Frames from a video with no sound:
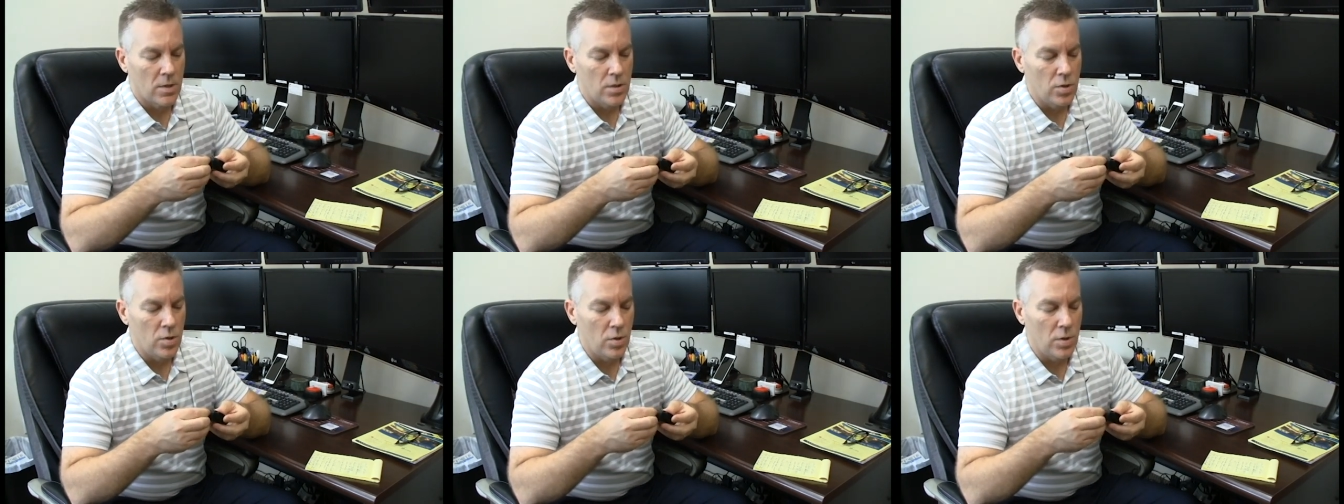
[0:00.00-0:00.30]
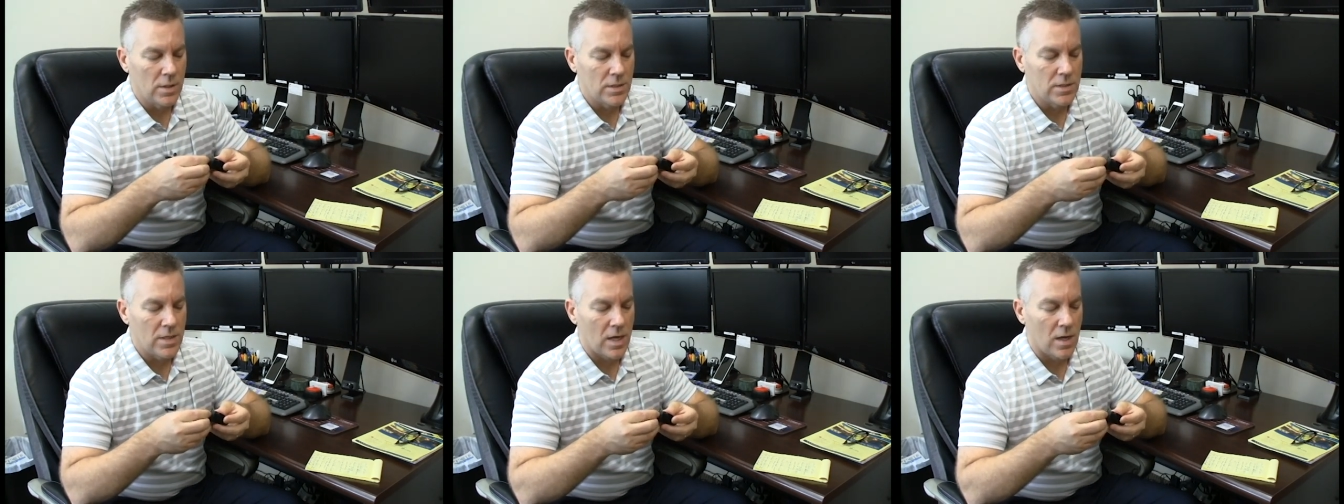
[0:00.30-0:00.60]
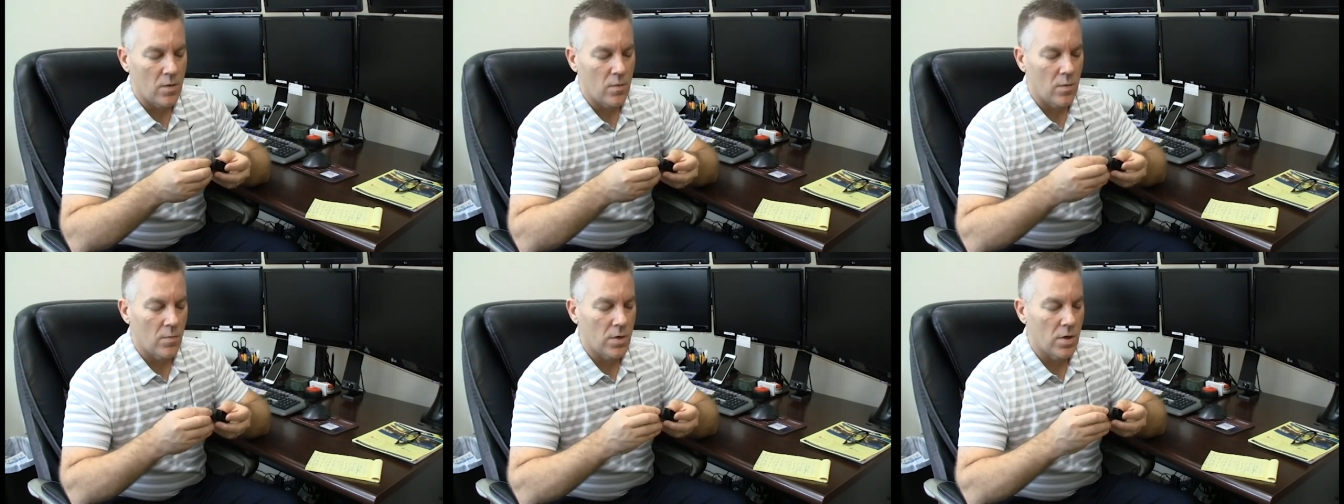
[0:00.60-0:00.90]
You can
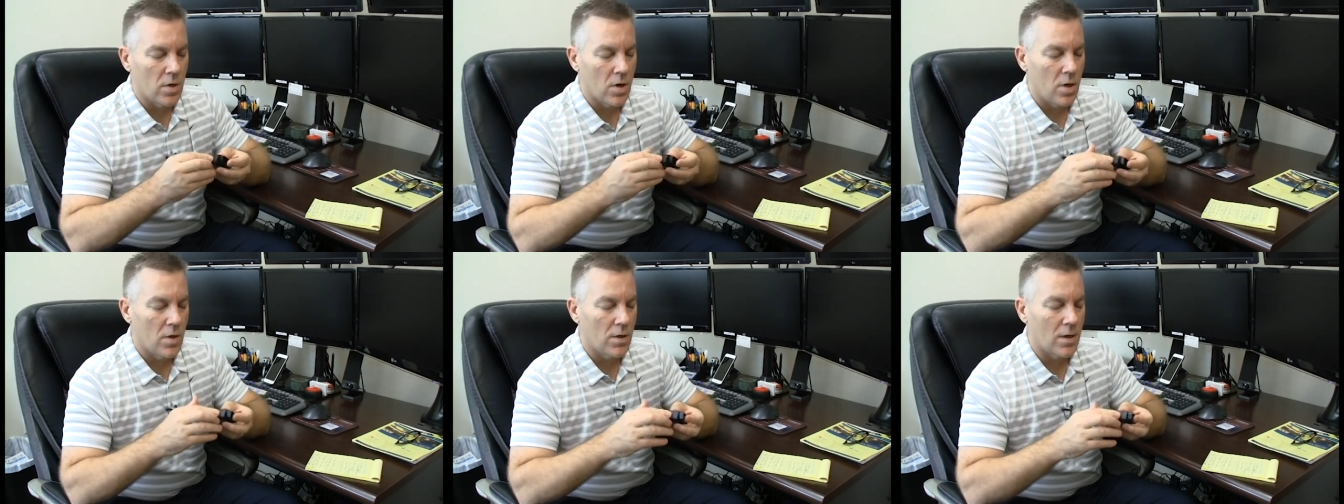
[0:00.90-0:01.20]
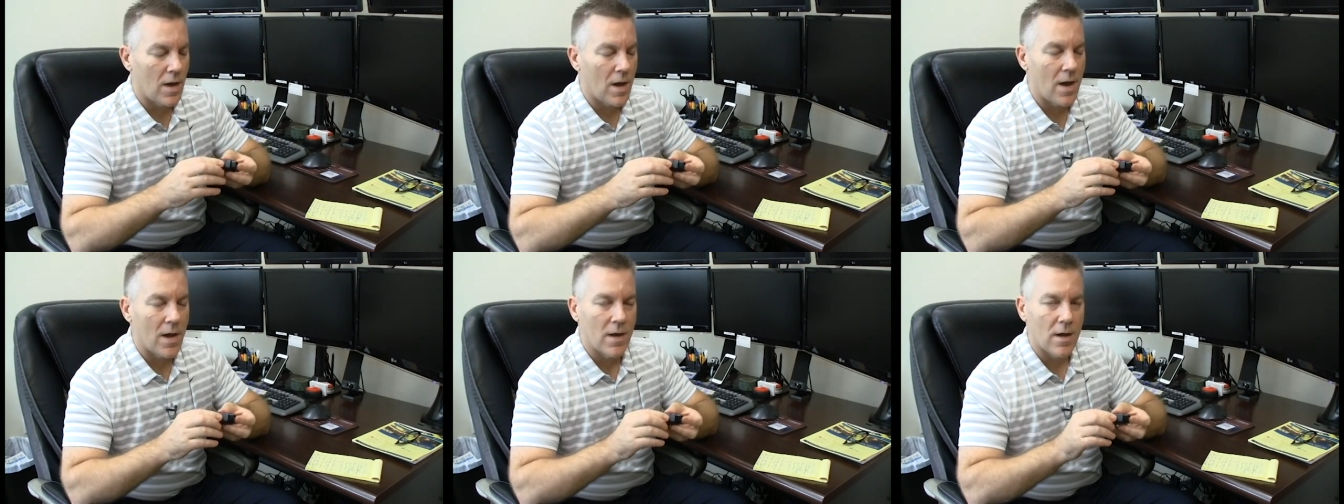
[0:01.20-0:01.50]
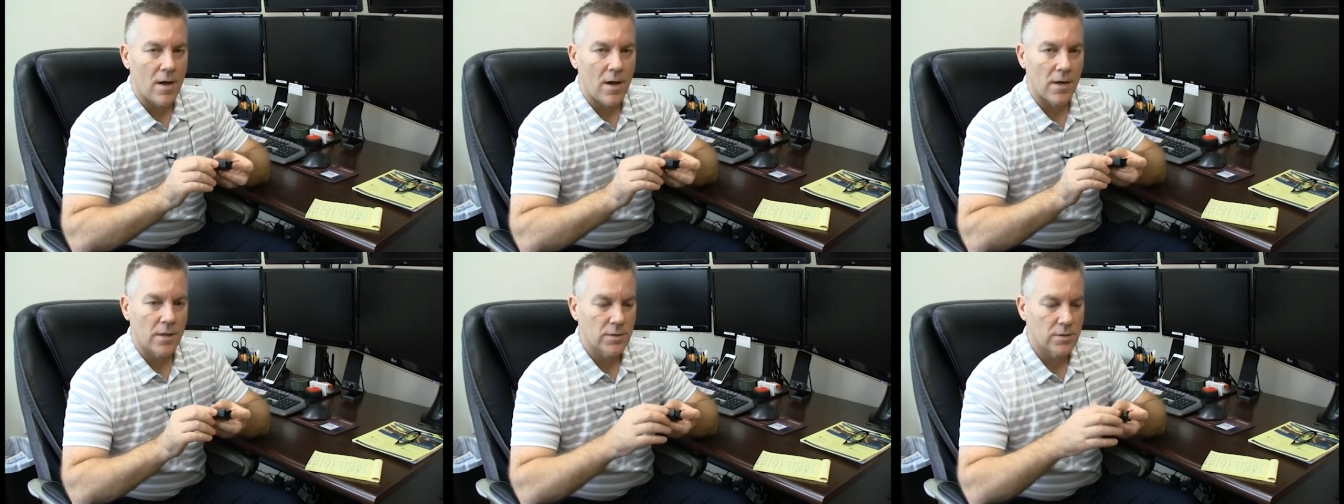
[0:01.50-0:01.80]
take what we call an
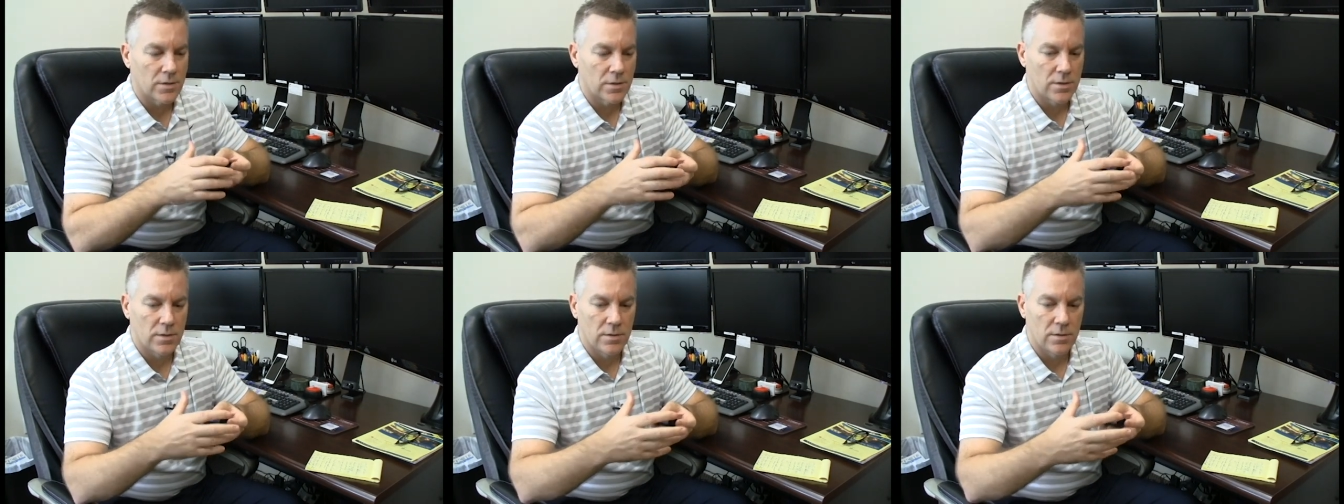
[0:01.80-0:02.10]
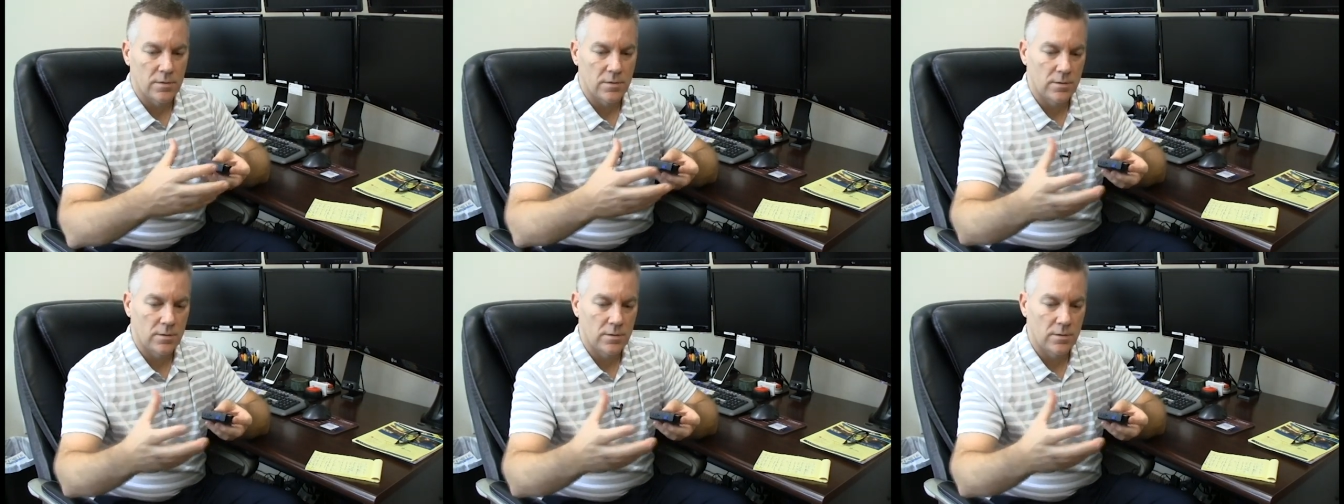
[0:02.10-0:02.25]
IOX